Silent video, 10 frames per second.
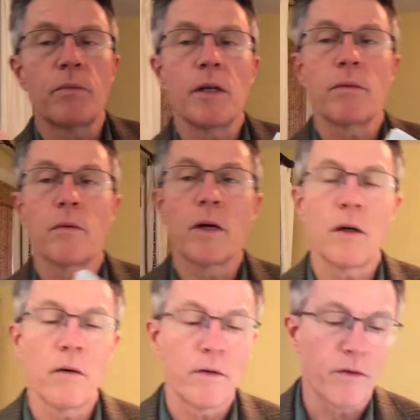people were
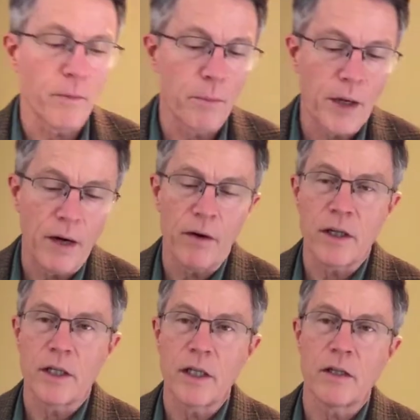going from
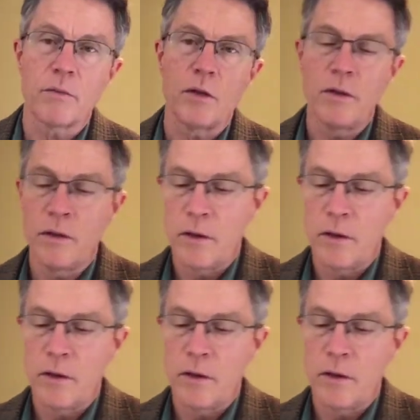paroxysmal,